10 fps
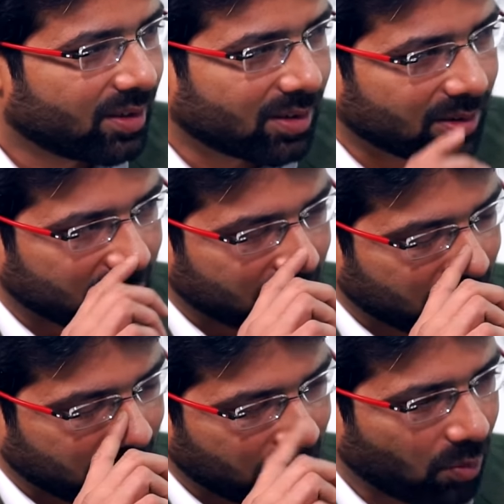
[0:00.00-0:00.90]
um,
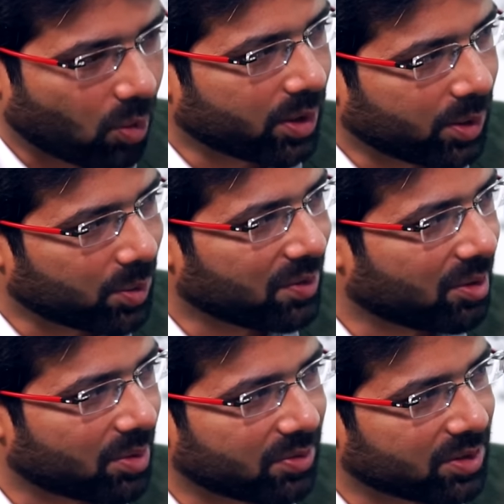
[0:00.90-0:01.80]
wanted to give
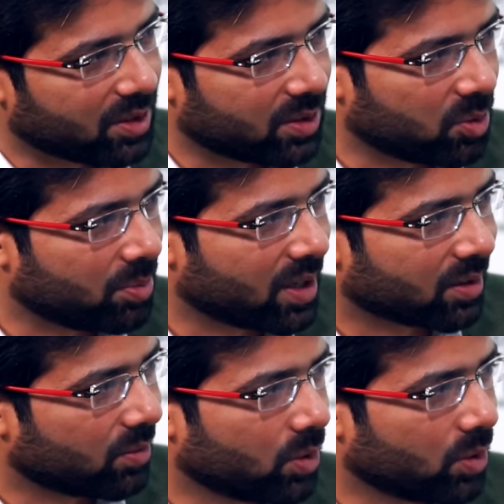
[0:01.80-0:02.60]
up everything and go back?